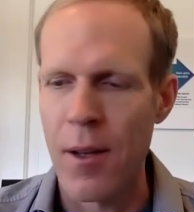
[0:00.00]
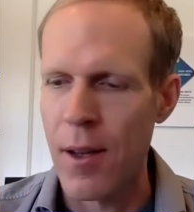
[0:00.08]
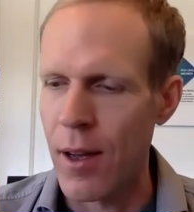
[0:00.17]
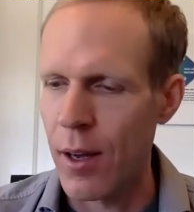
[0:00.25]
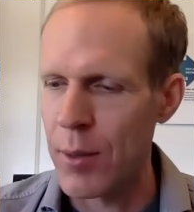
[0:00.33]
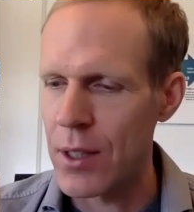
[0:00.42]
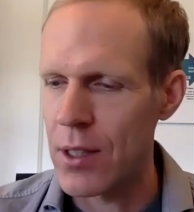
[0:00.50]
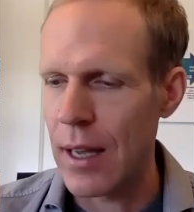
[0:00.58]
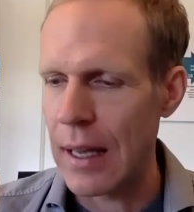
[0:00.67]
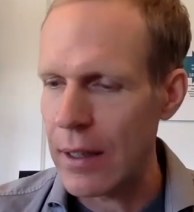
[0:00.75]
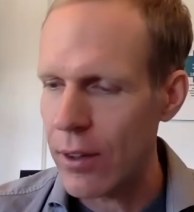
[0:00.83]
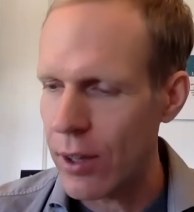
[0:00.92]
Is there
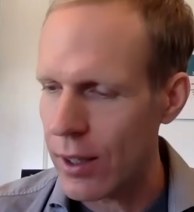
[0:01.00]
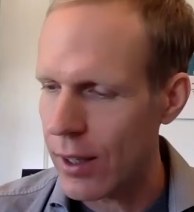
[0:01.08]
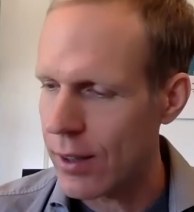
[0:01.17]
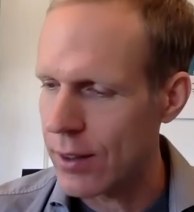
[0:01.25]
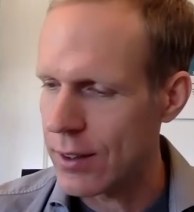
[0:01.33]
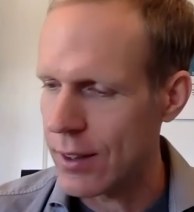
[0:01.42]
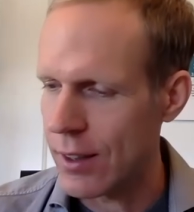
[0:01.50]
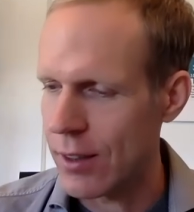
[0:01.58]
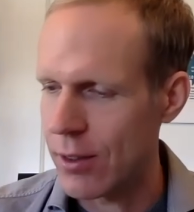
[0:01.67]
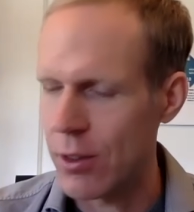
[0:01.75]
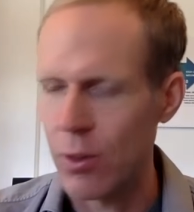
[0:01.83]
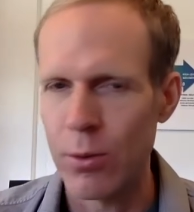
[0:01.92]
anything else that
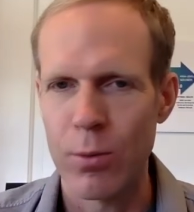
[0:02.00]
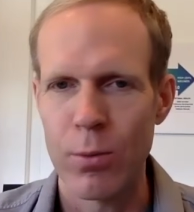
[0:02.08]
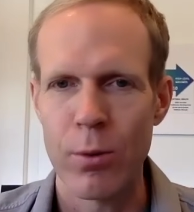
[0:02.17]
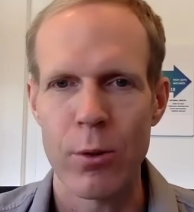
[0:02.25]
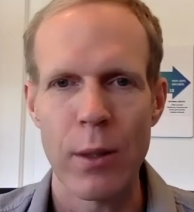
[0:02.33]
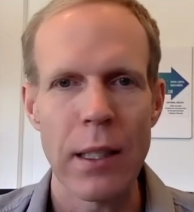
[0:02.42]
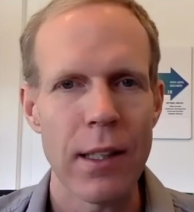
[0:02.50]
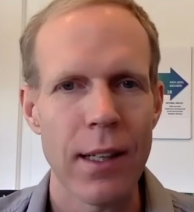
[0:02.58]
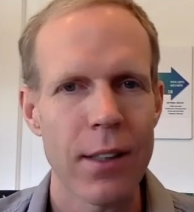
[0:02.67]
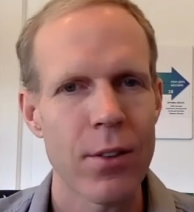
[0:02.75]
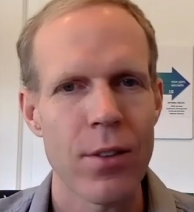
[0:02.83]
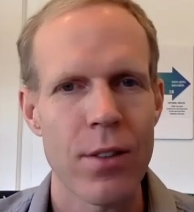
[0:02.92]
you would really
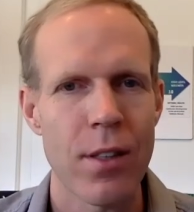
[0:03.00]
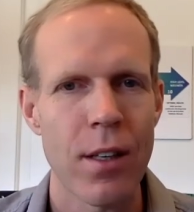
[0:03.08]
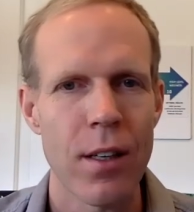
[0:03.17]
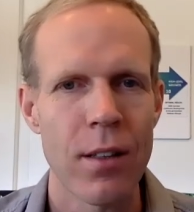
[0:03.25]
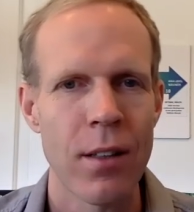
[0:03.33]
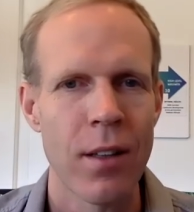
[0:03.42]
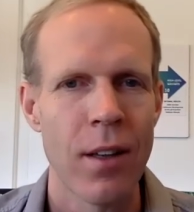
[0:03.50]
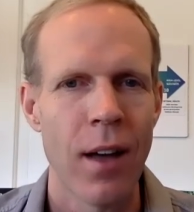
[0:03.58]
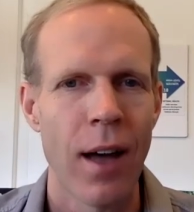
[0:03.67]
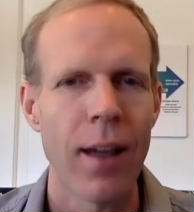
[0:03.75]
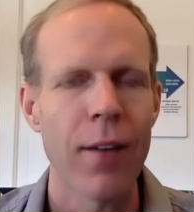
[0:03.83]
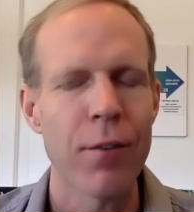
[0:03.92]
like to say?
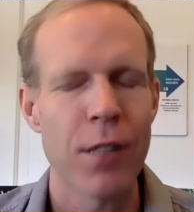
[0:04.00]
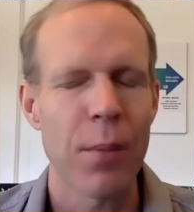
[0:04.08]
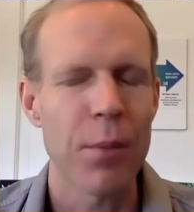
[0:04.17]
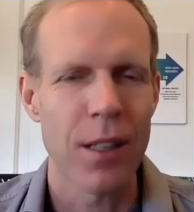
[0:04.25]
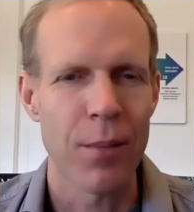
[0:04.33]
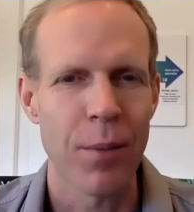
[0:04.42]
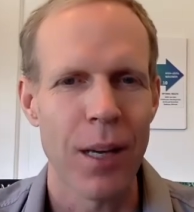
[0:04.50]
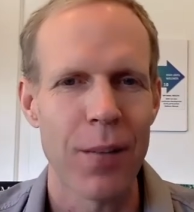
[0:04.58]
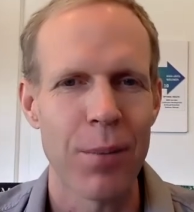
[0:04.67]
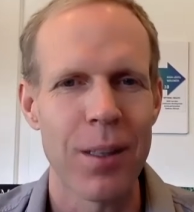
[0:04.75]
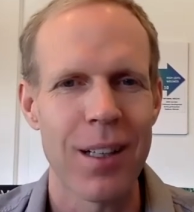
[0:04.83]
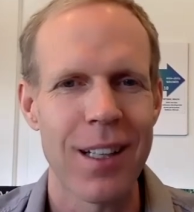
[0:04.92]
I have something in mind,
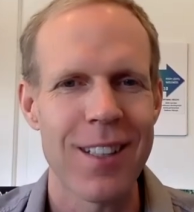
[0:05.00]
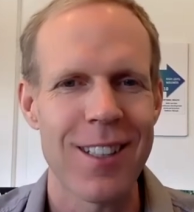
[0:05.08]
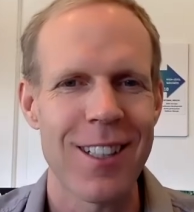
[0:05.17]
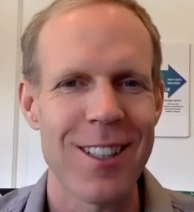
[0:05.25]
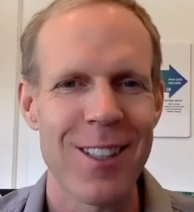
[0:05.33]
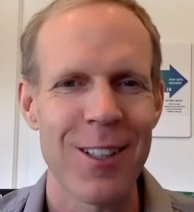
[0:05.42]
but let's see